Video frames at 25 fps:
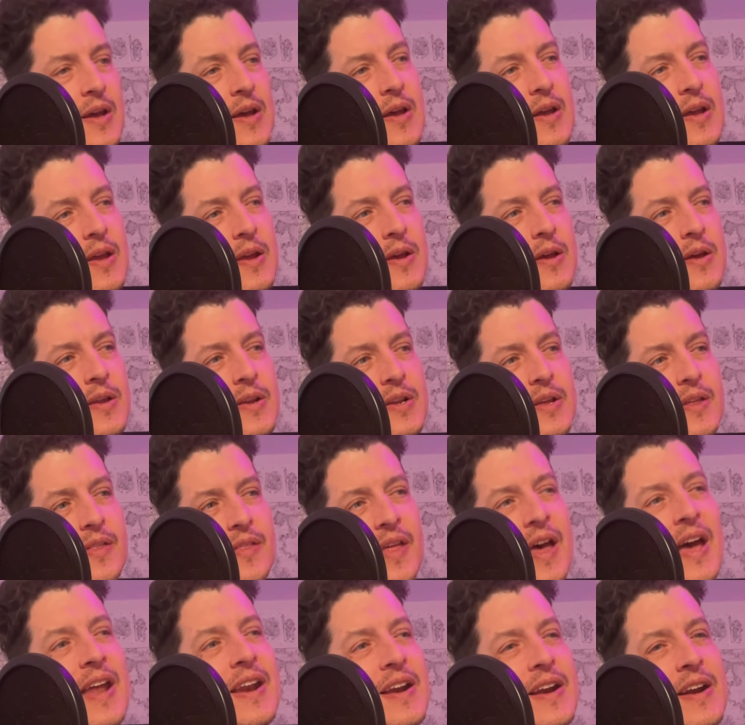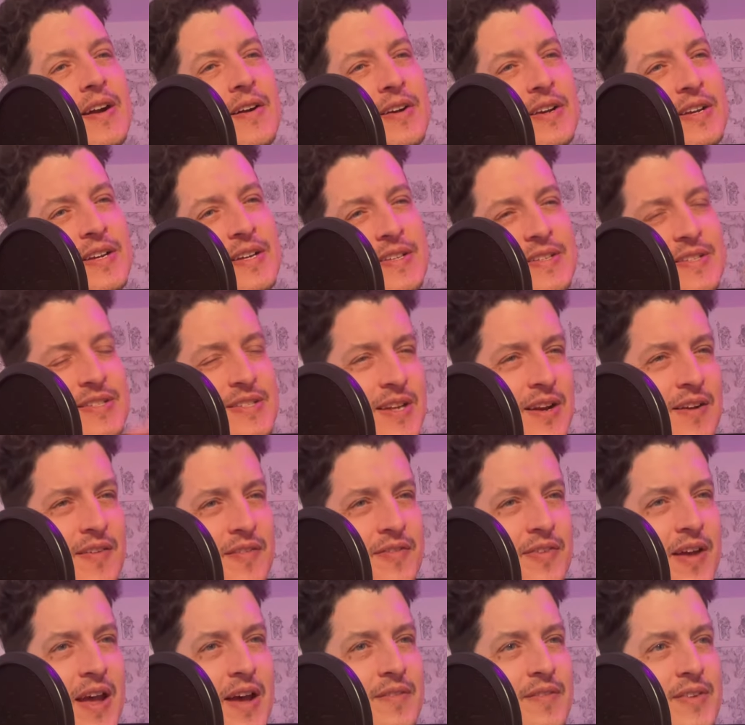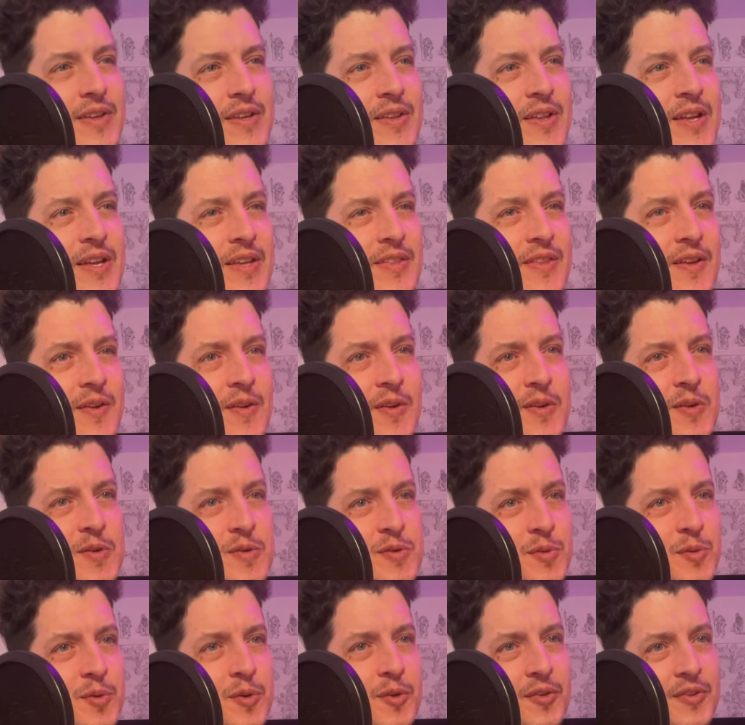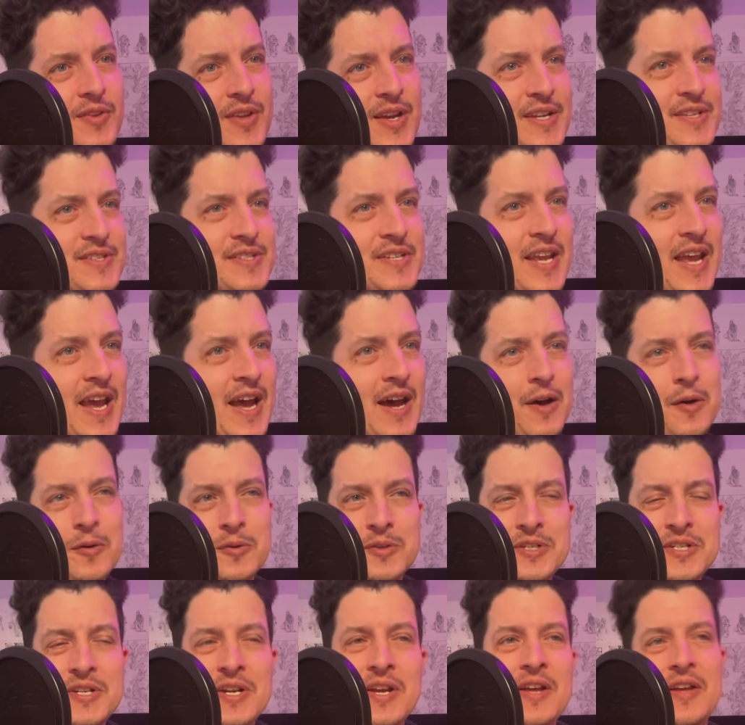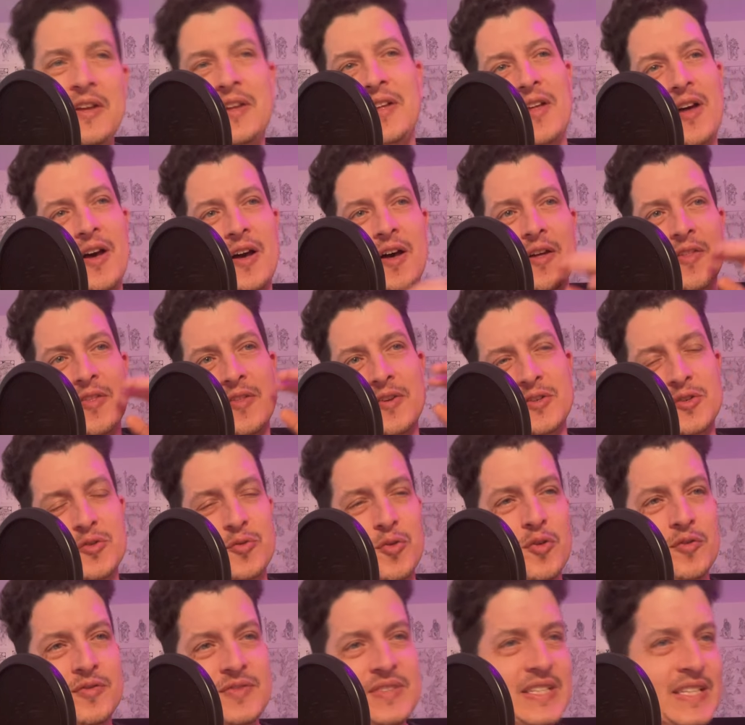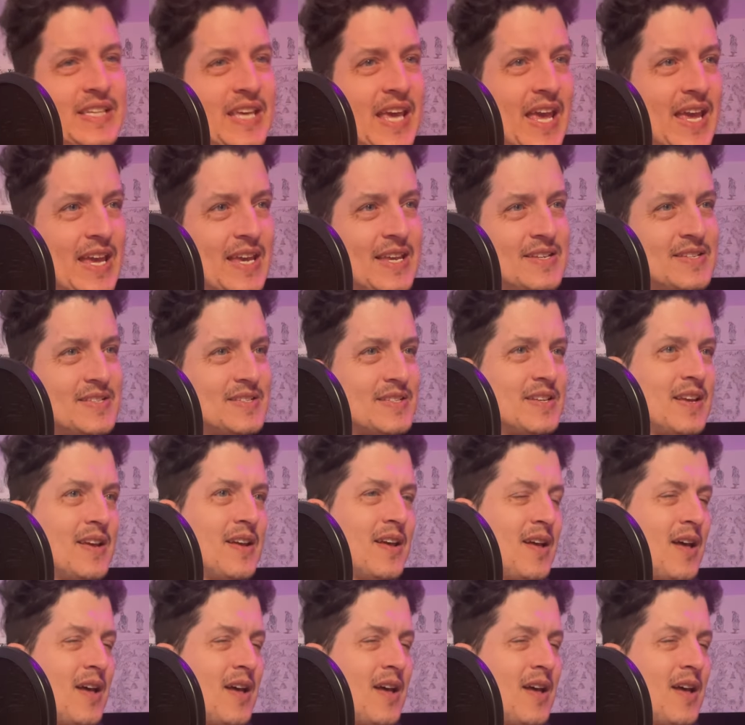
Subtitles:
And that area, instead of having like that usual nice couch, the trophy case,